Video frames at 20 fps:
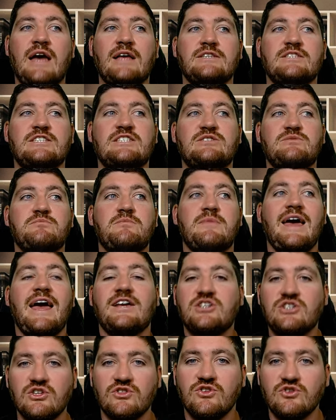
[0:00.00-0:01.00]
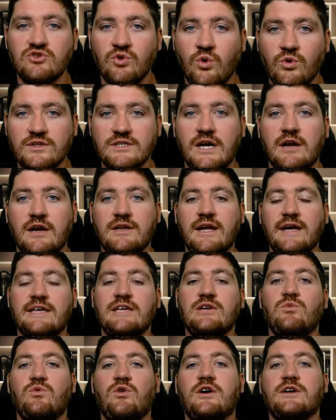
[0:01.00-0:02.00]
smashing the door down like he
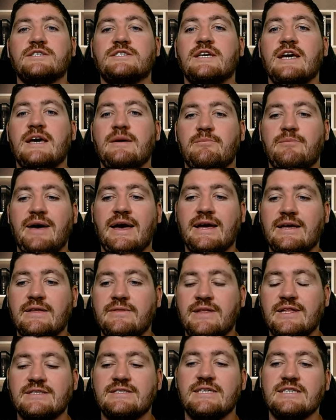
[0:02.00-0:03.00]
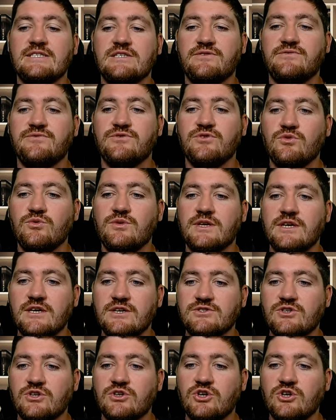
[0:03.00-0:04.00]
was back in that season a few
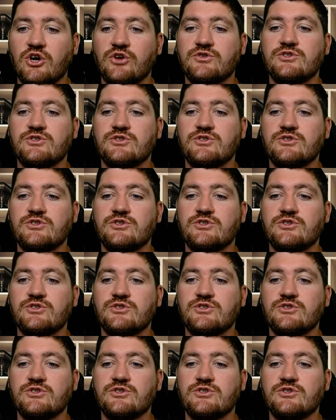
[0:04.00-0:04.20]
years ago.